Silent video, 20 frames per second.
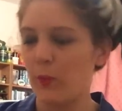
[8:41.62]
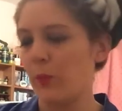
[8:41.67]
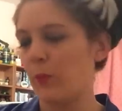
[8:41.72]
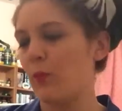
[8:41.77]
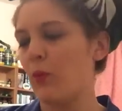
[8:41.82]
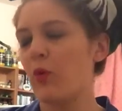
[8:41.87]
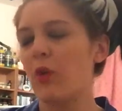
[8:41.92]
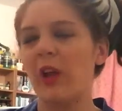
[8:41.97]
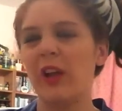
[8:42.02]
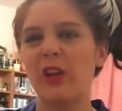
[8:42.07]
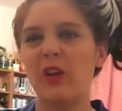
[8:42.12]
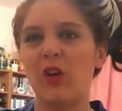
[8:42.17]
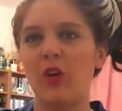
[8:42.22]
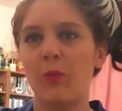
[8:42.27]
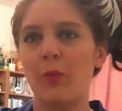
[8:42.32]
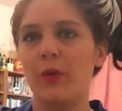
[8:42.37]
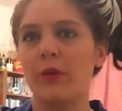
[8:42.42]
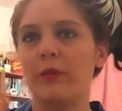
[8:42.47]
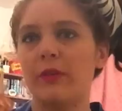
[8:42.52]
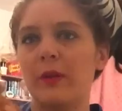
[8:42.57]
more like
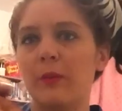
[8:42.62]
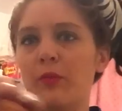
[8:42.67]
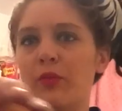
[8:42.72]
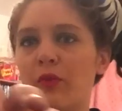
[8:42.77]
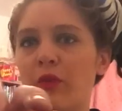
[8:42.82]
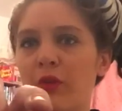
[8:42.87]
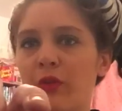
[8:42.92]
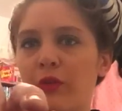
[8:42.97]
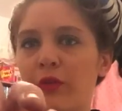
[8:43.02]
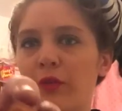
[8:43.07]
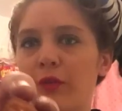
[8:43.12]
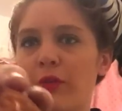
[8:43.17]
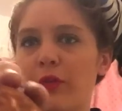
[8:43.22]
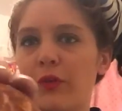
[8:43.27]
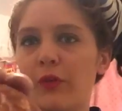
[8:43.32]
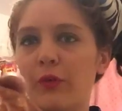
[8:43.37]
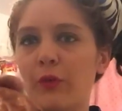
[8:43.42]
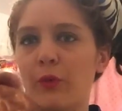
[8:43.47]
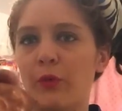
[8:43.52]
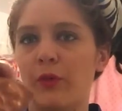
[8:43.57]
coppery bronze
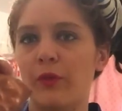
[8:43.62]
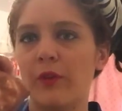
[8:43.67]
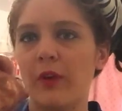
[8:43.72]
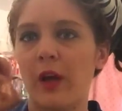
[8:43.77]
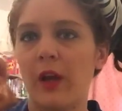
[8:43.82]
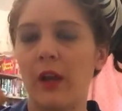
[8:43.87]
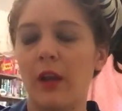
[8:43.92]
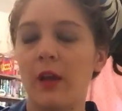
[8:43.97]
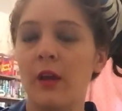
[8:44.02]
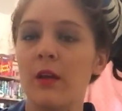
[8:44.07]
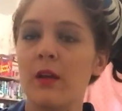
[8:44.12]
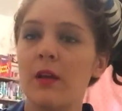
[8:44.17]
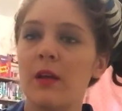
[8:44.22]
sort of colour.